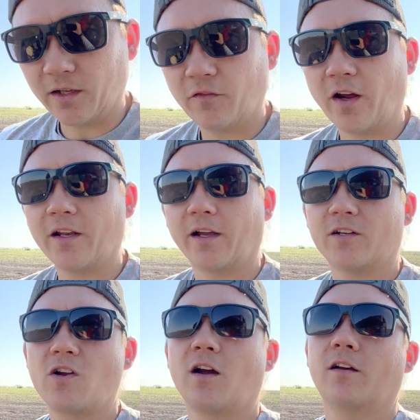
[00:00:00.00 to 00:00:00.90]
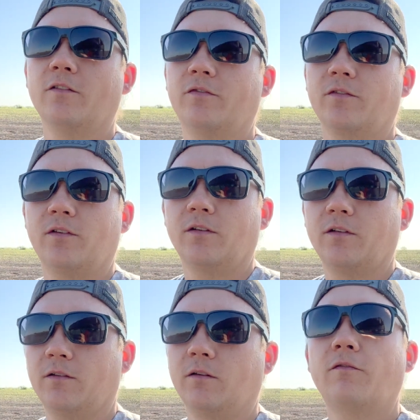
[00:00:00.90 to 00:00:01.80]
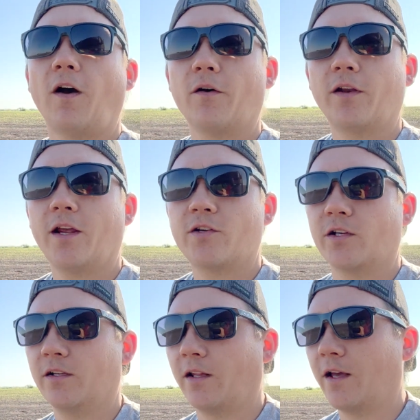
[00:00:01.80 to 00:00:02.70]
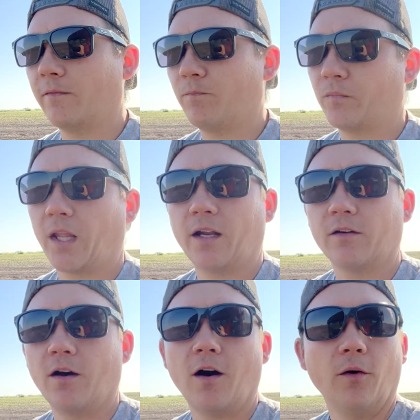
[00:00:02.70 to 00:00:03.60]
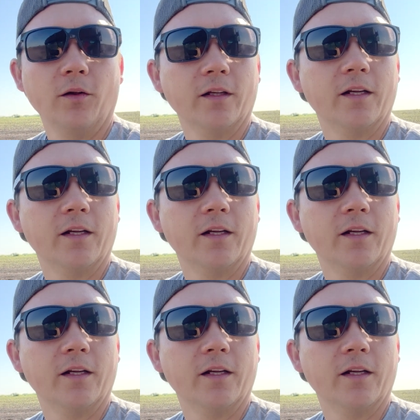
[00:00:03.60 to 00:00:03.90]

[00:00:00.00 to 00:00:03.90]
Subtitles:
to find like a chunk of foundation that I don't know how old it